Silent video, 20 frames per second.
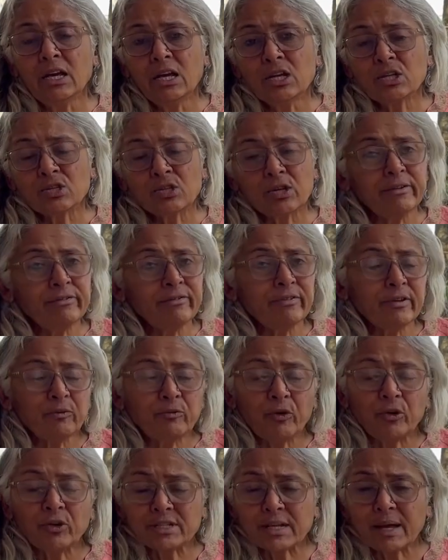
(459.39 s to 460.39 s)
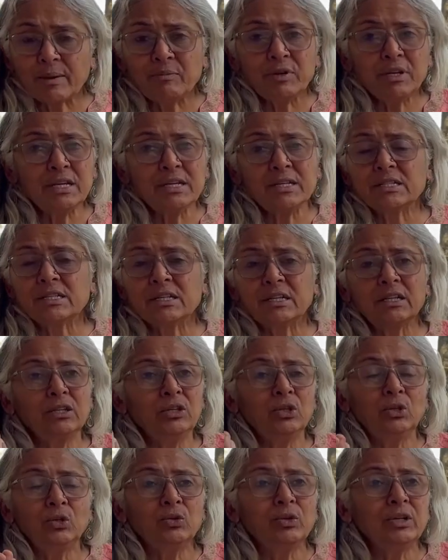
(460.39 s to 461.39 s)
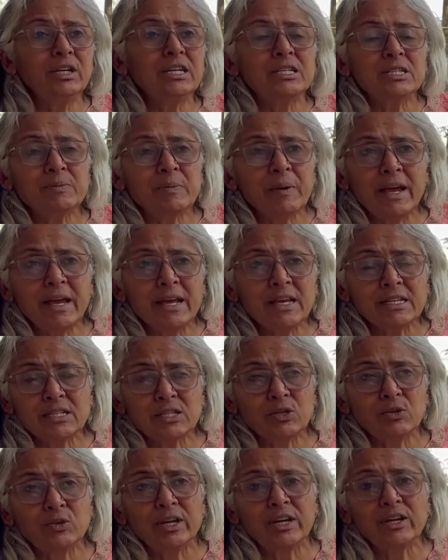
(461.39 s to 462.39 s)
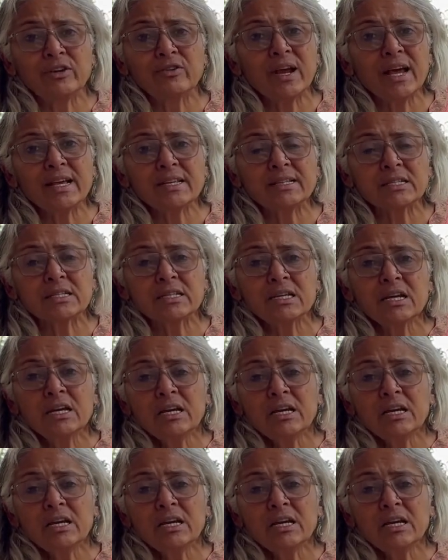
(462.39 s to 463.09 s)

So if for some reason you need space, you need rest,